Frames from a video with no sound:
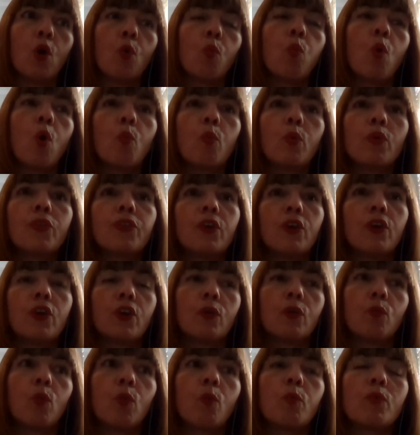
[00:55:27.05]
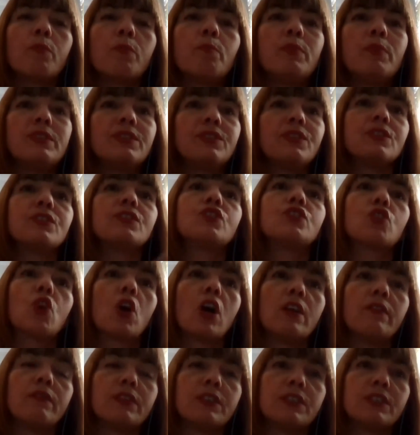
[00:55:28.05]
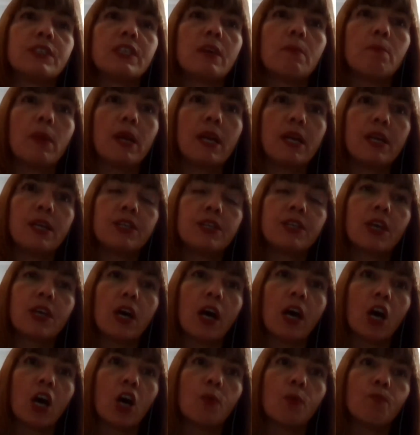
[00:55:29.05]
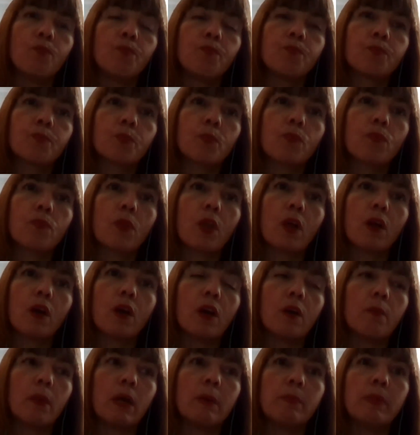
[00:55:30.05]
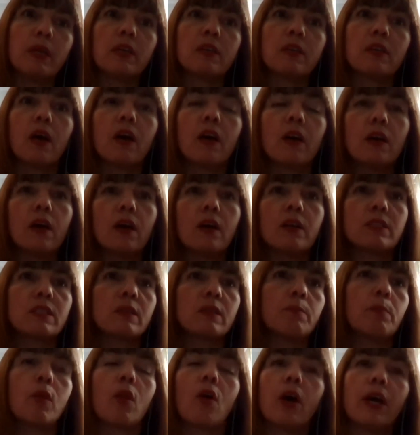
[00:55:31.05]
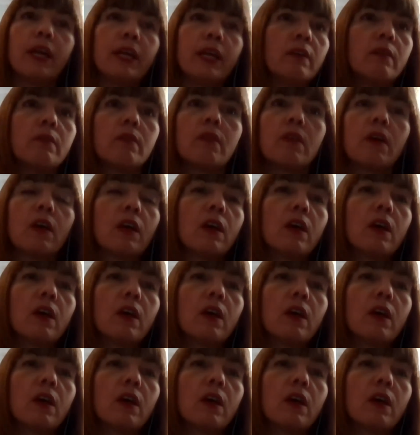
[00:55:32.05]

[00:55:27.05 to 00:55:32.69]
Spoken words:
what were the business drivers that made maybe a supply